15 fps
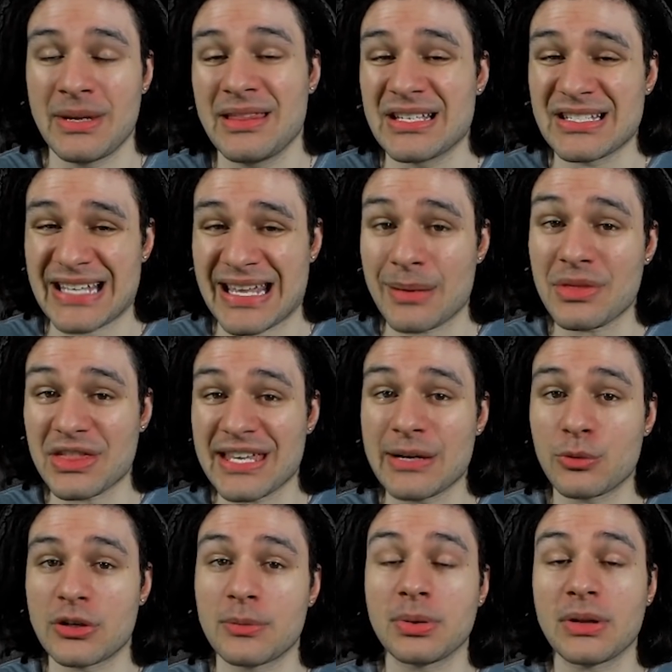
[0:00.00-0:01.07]
the same thing
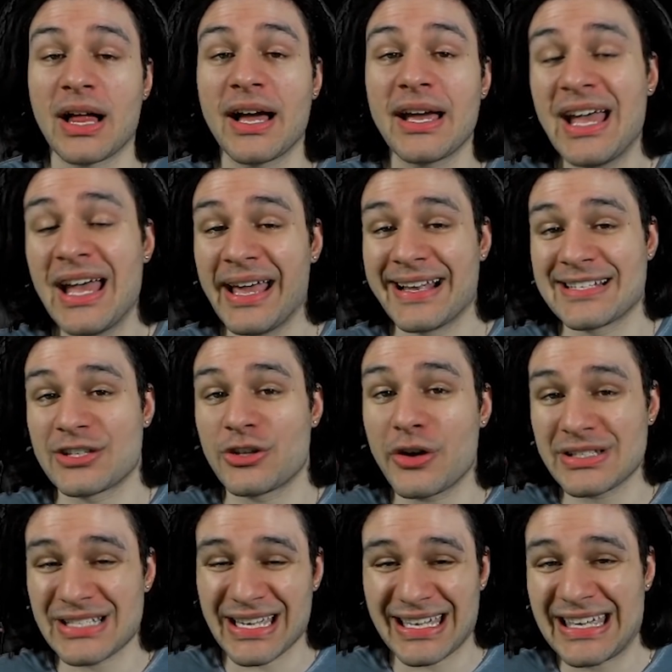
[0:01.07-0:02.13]
would apply as long
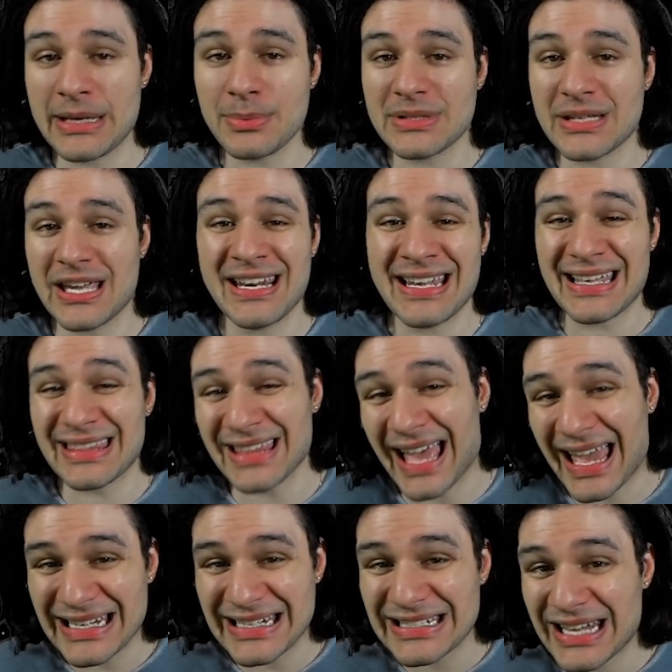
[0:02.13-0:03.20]
as it keeps hitting
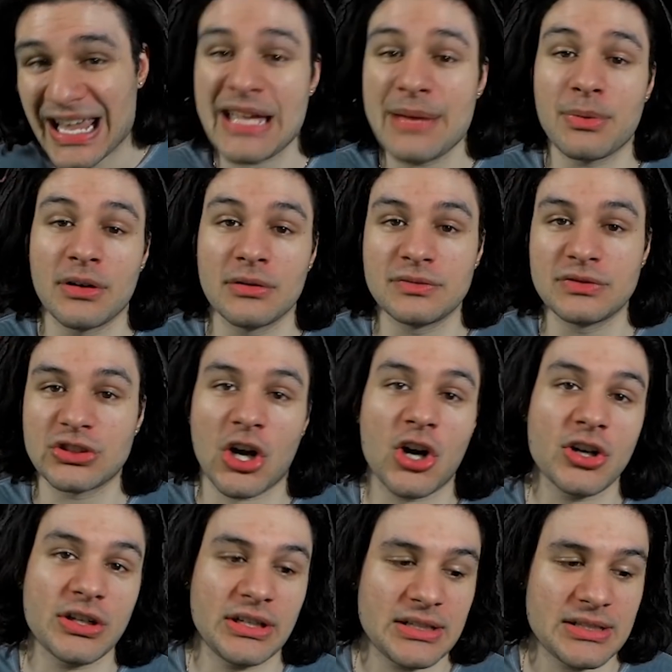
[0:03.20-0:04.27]
that type of
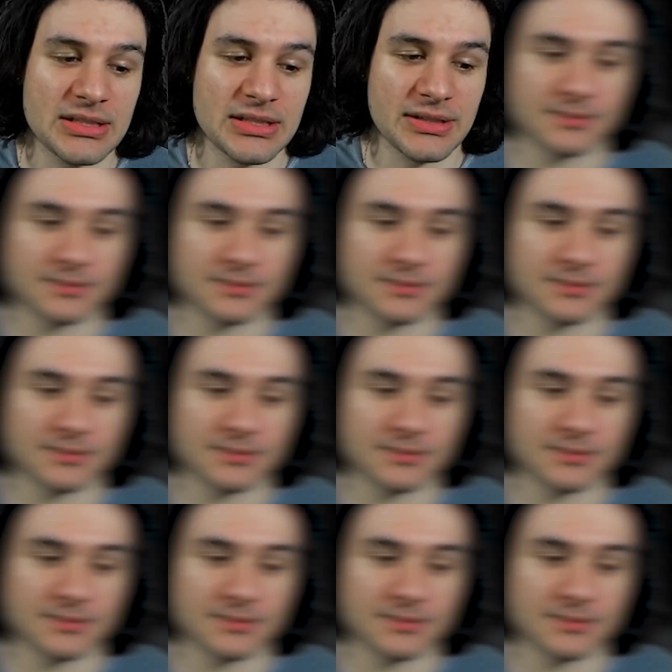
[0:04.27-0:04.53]
target.